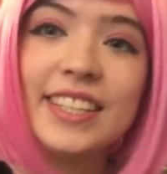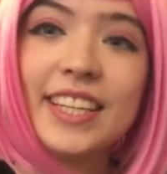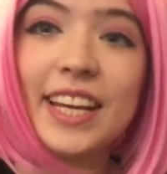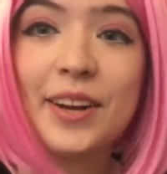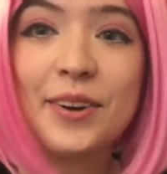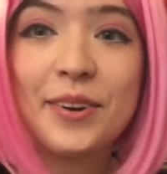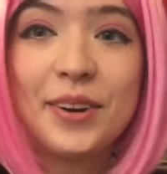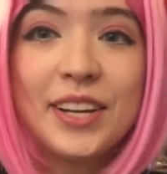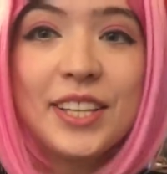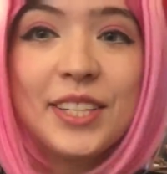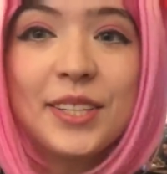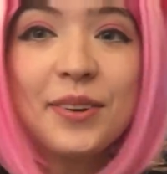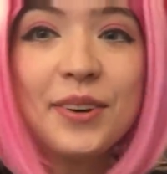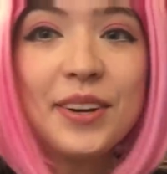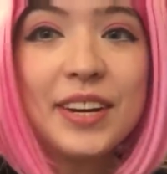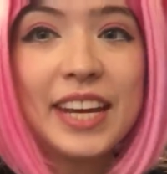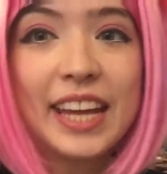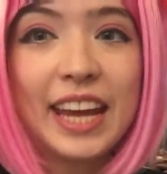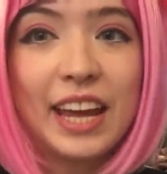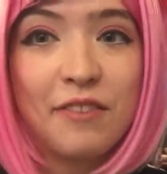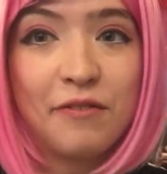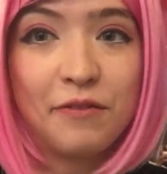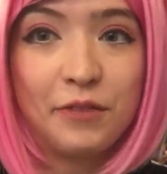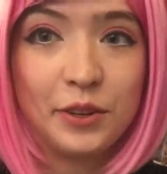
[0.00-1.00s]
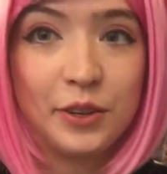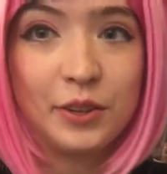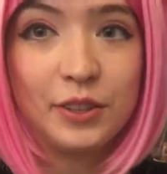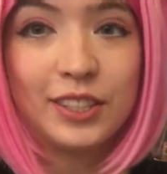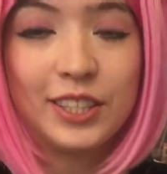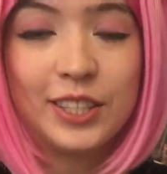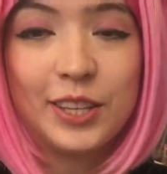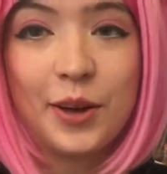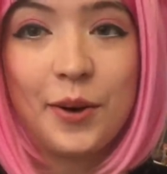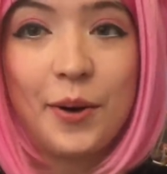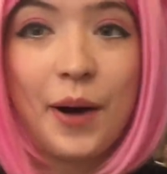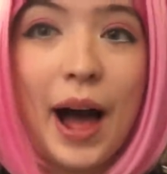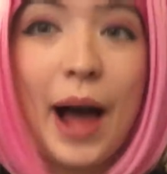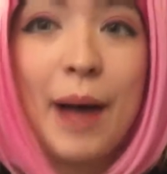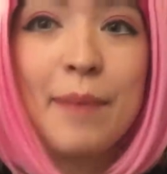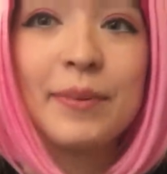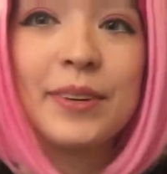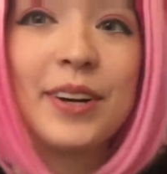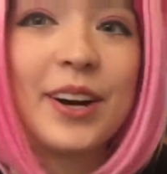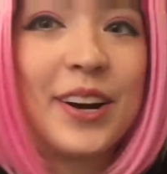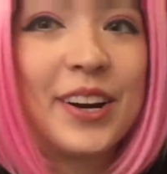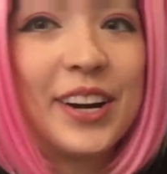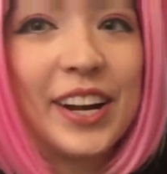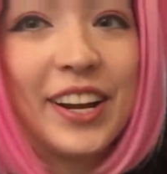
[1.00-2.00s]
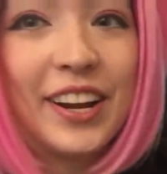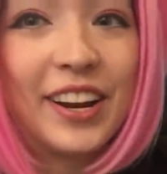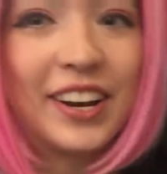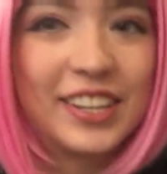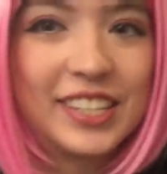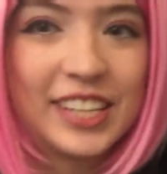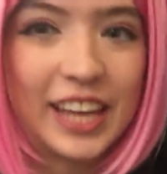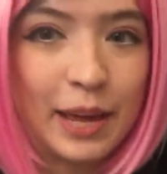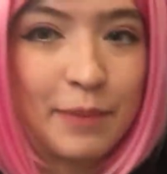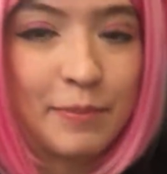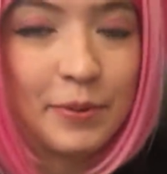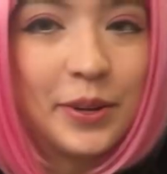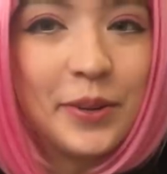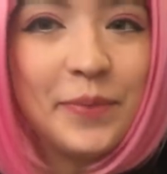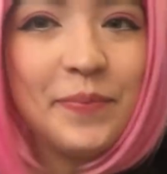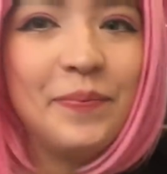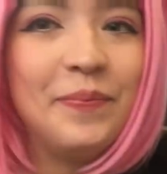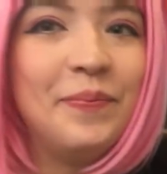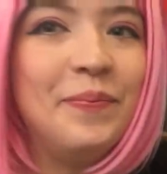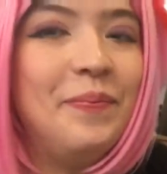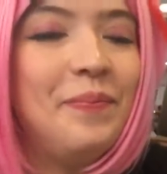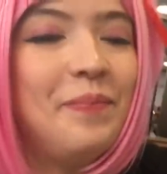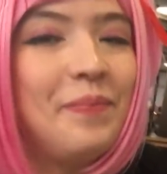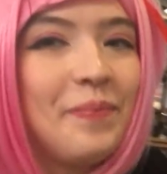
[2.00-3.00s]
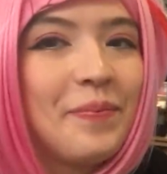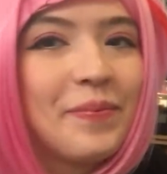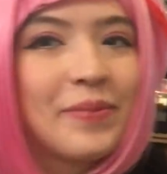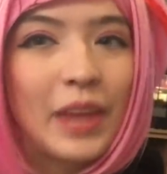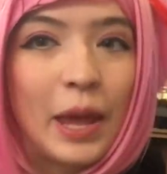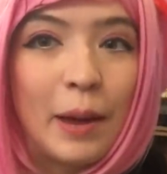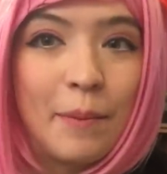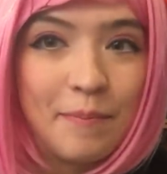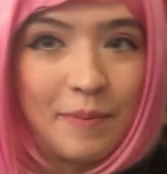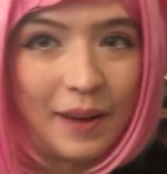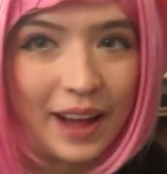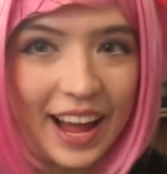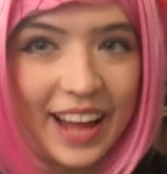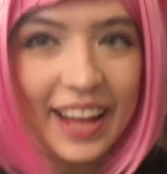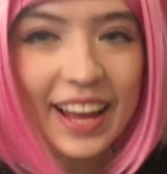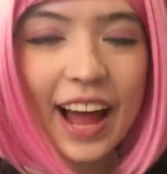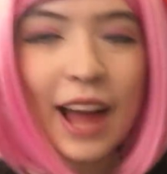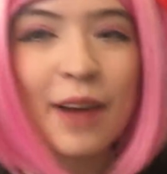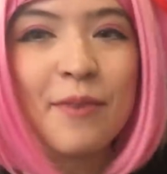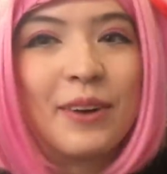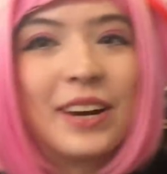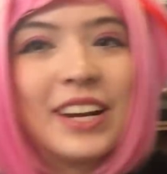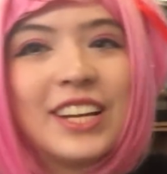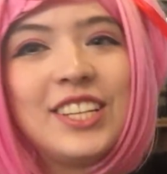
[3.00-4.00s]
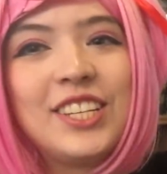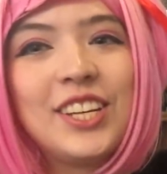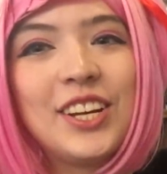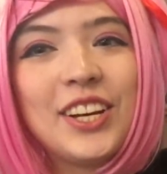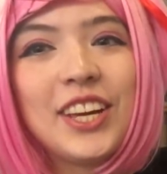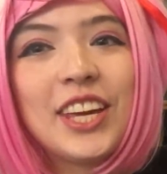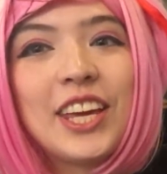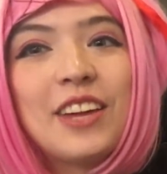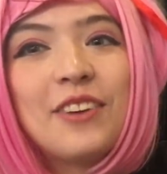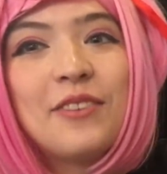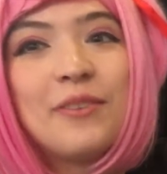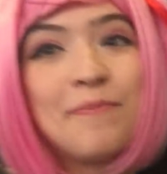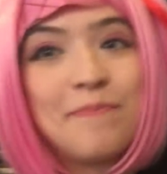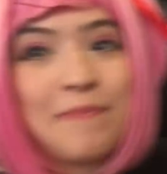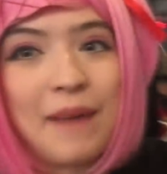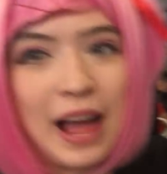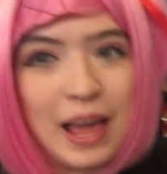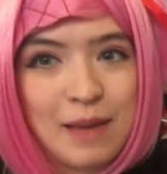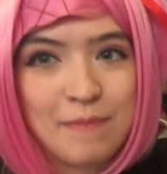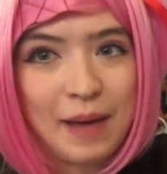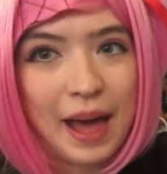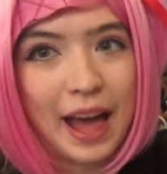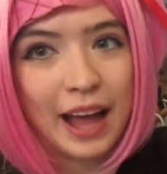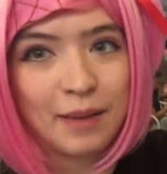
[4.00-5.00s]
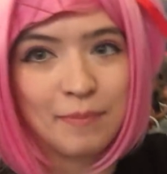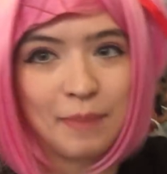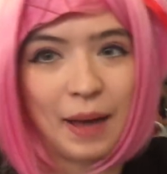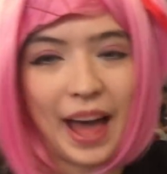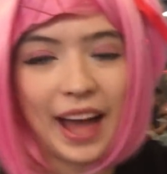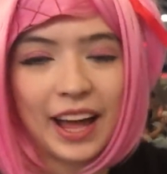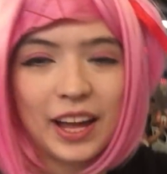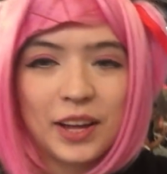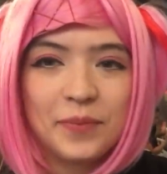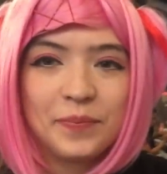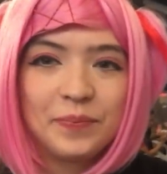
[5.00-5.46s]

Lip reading: Sayori's going to get food, so I'm guarding our table. But I want to show you my backpack.